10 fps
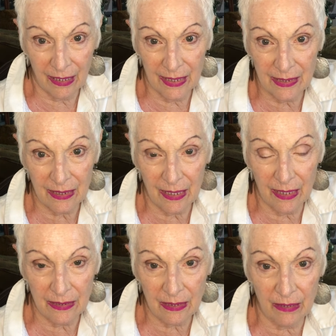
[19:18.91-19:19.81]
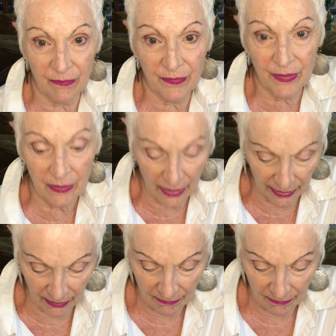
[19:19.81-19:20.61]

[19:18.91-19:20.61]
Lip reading: It's going to feel like,